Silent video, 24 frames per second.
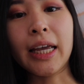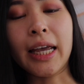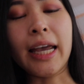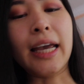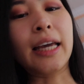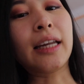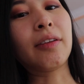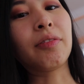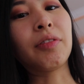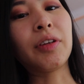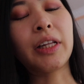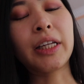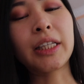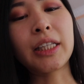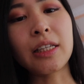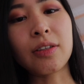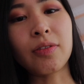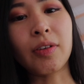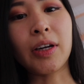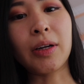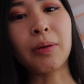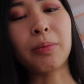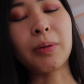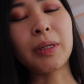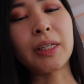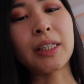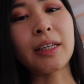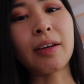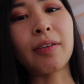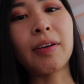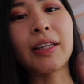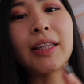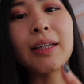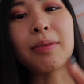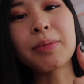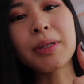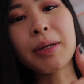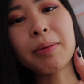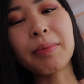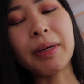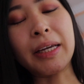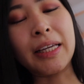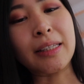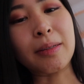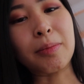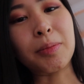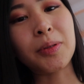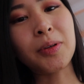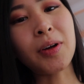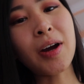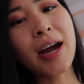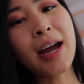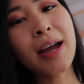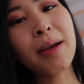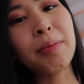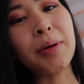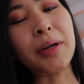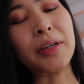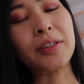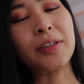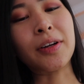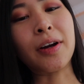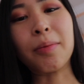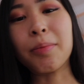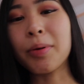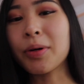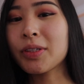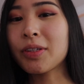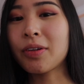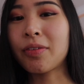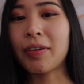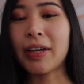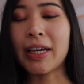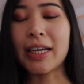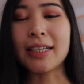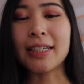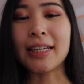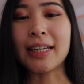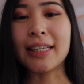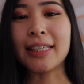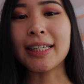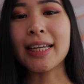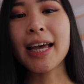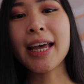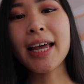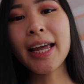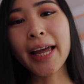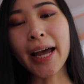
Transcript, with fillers: And if you like this video, please give it a thumbs up and subscribe and turn on post notifications.